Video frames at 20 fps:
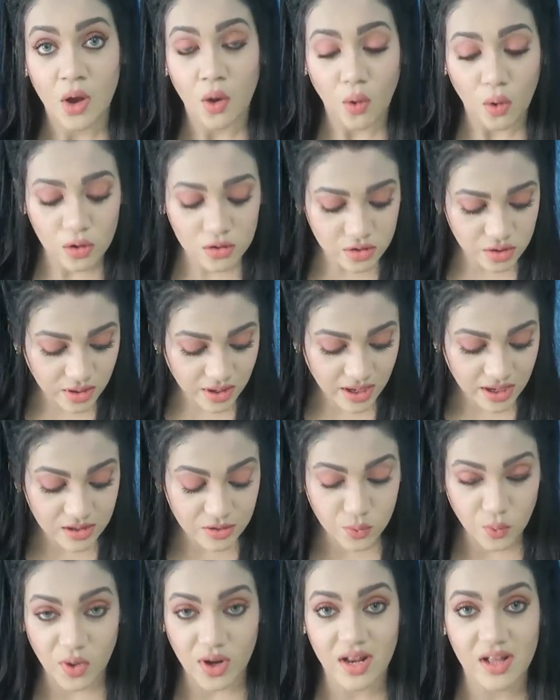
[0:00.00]
Also,
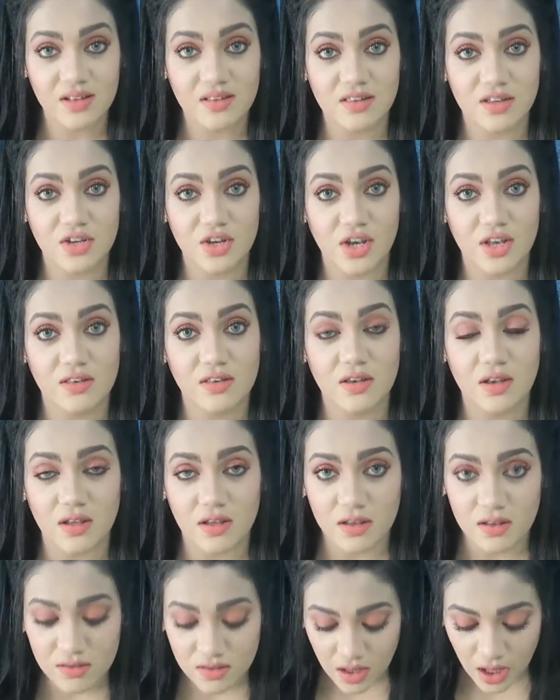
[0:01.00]
guys, what I'd suggest
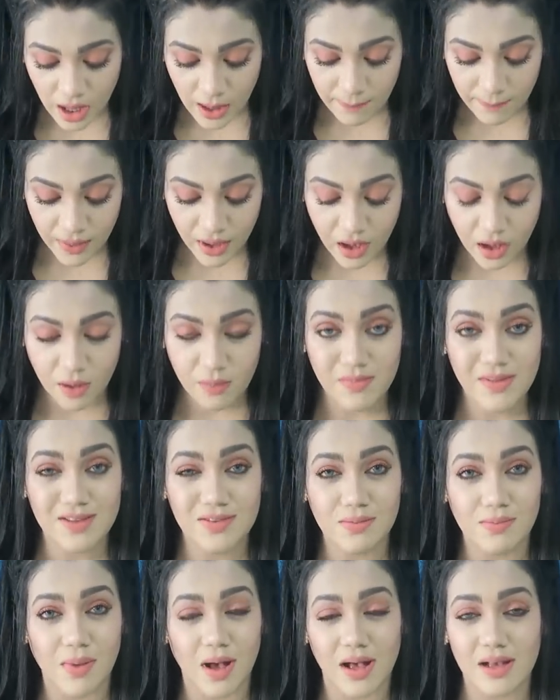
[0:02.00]
is pick up
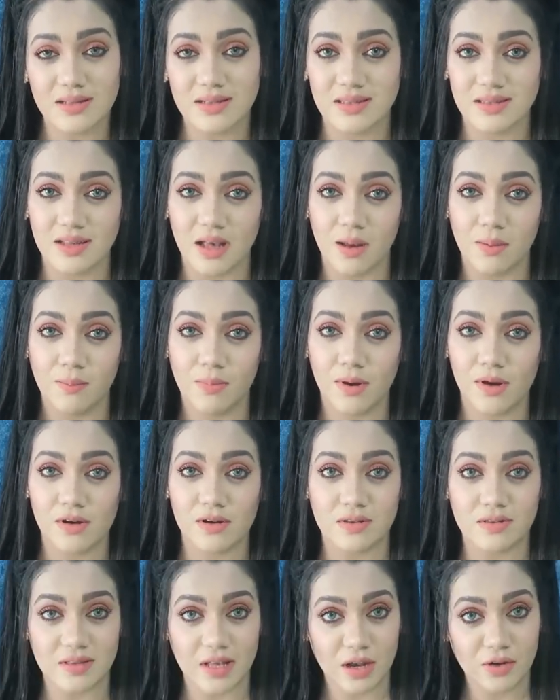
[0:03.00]
this mask
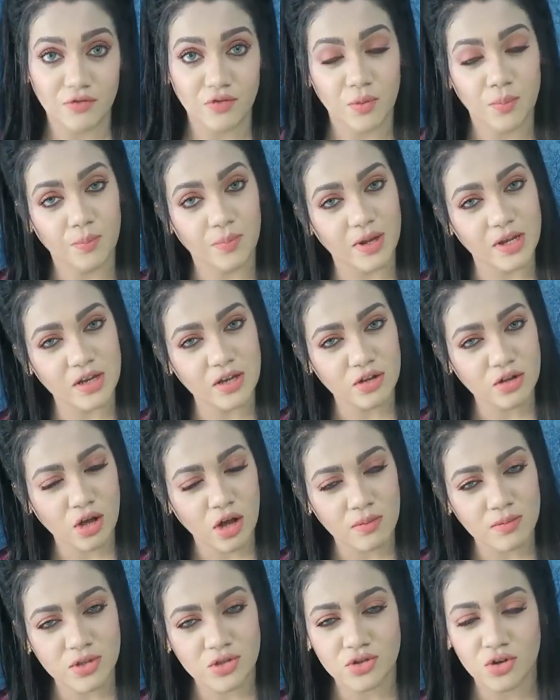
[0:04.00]
sampler set from Peter
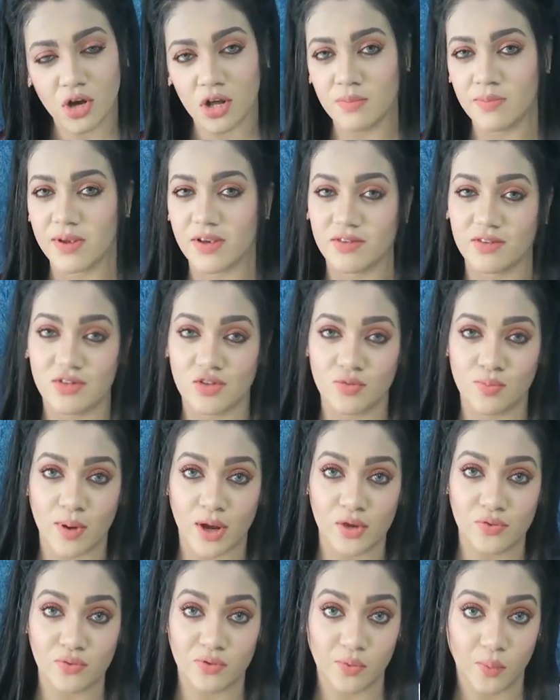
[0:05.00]
Thomas Roth, because it's
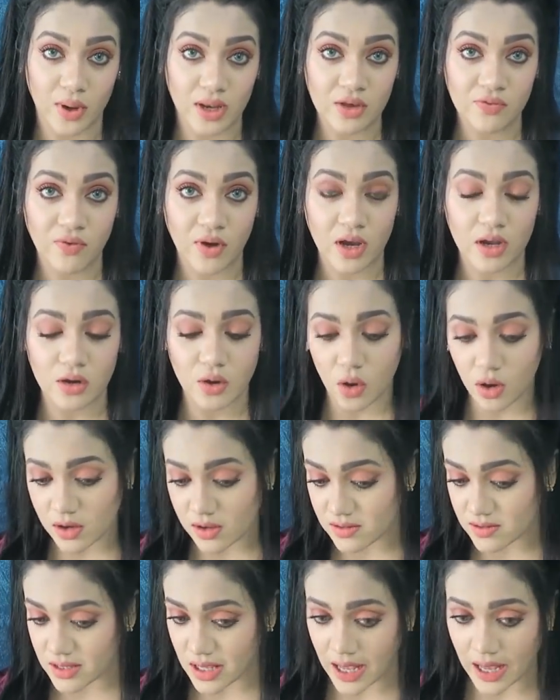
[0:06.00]
priced for
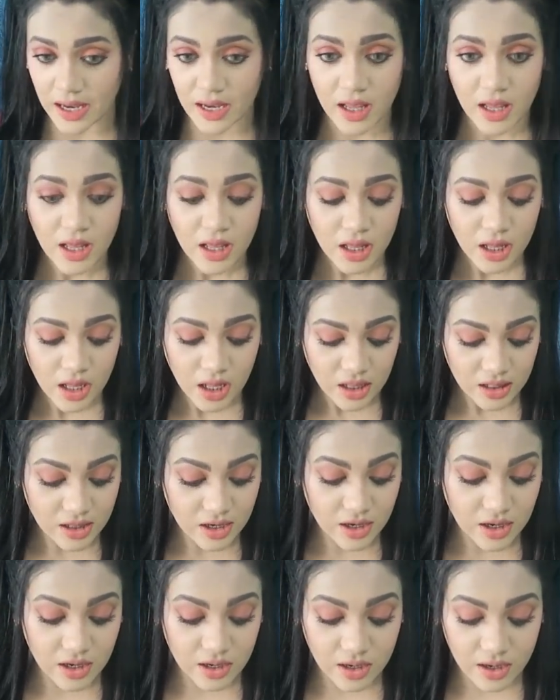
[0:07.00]
$25, and
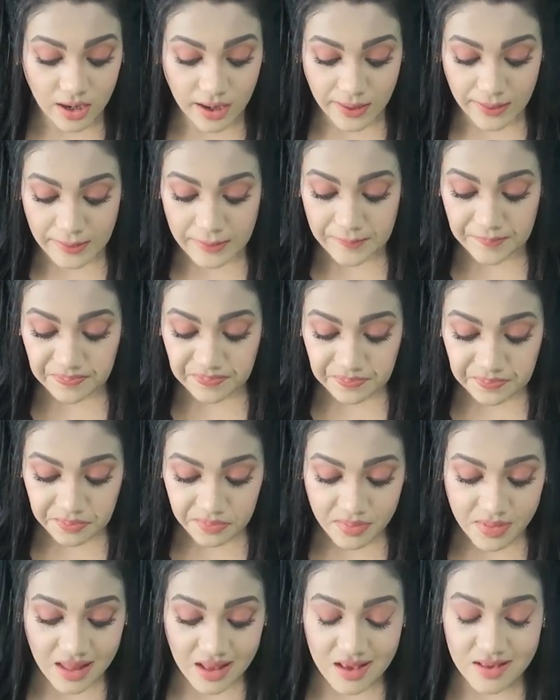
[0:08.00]
there are
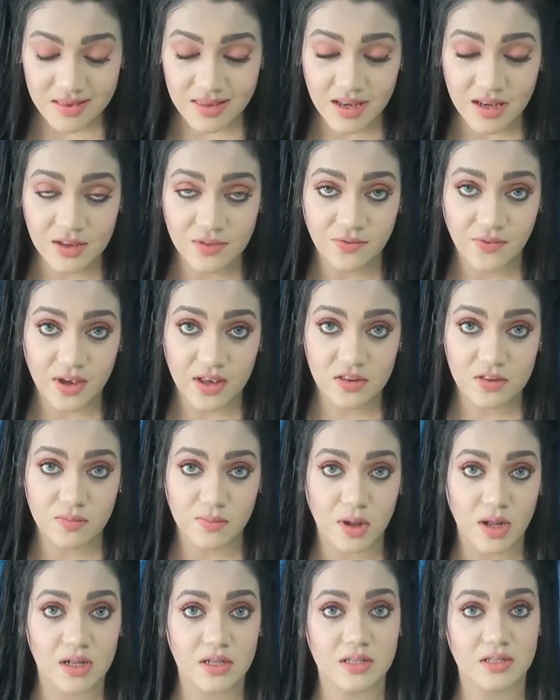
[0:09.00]
6
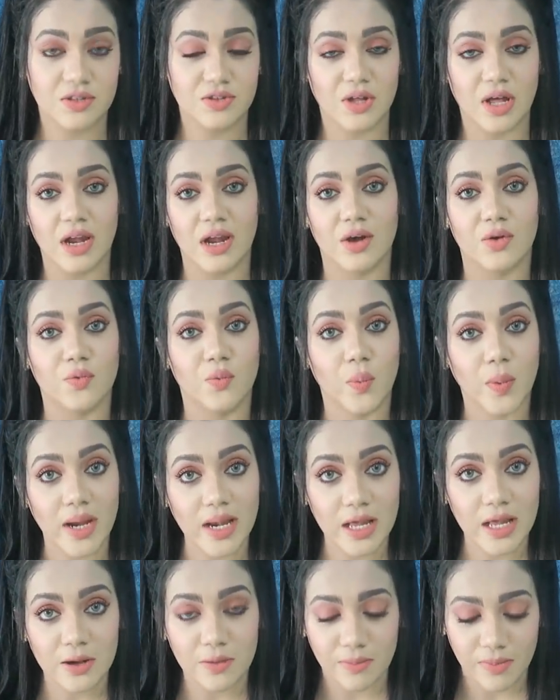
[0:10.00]
face masks that are
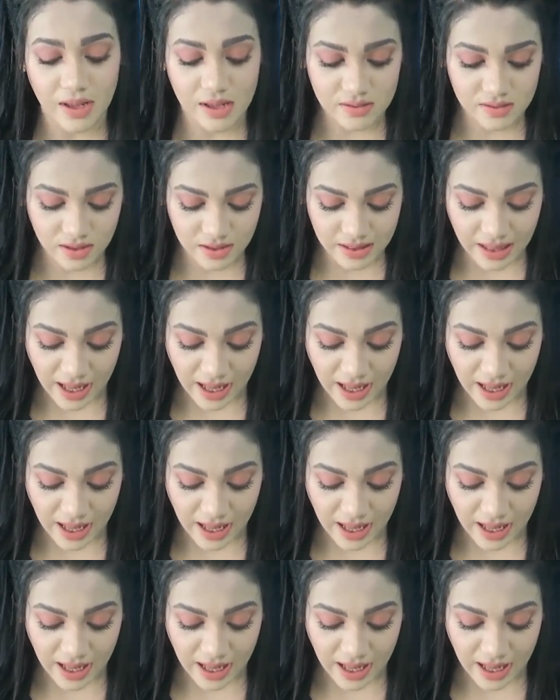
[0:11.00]
really amazing.